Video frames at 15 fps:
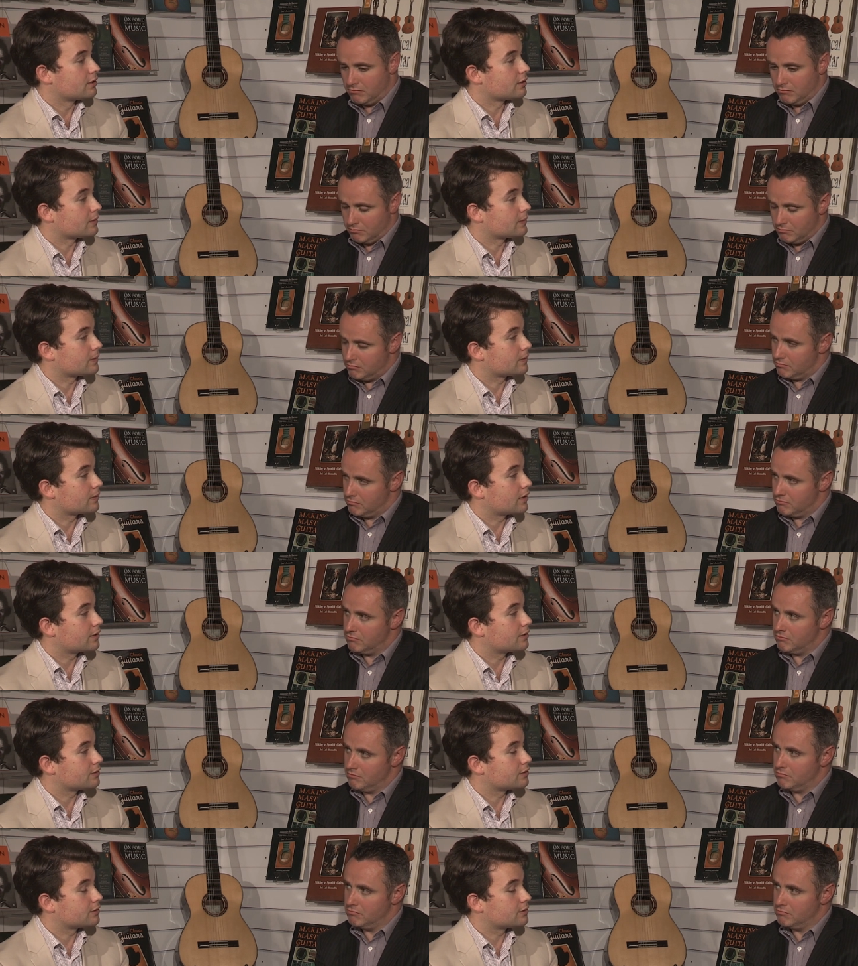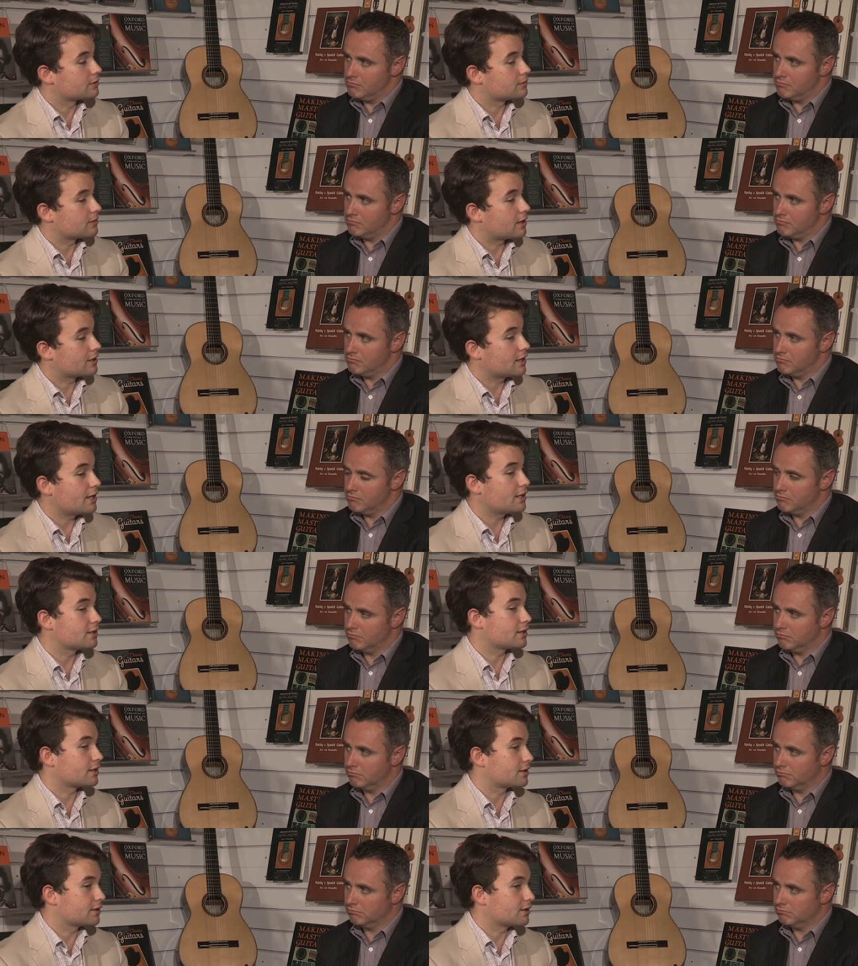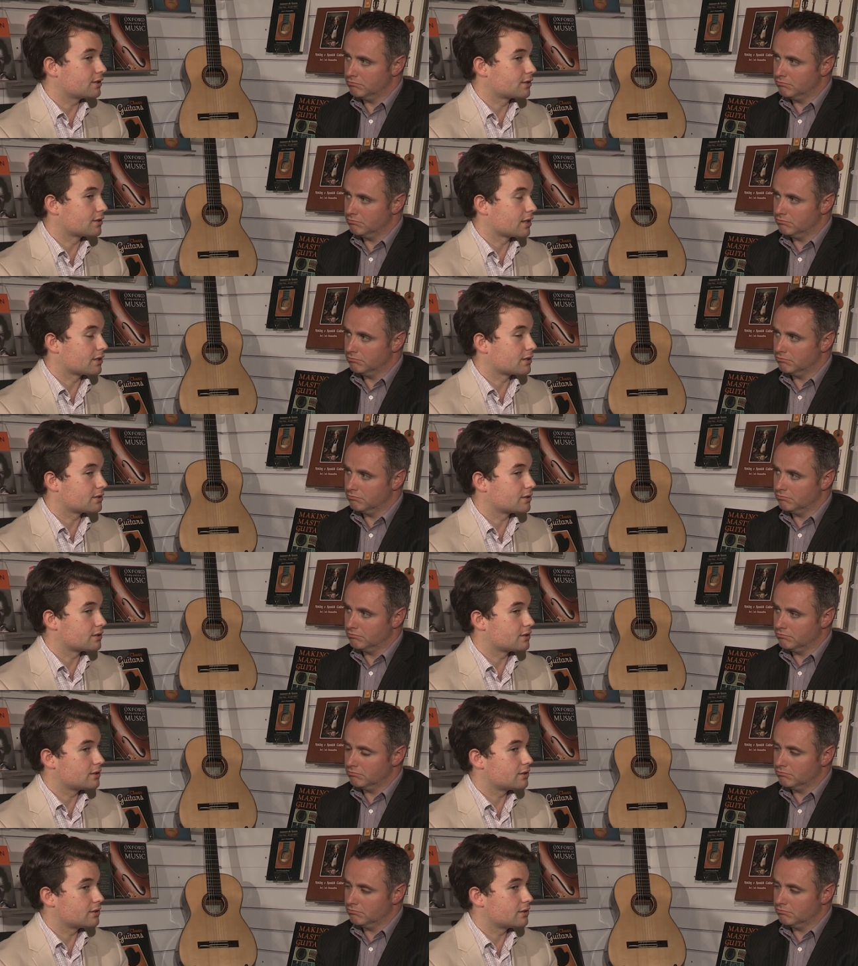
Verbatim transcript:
Speaker 1: Uh, and again, I think that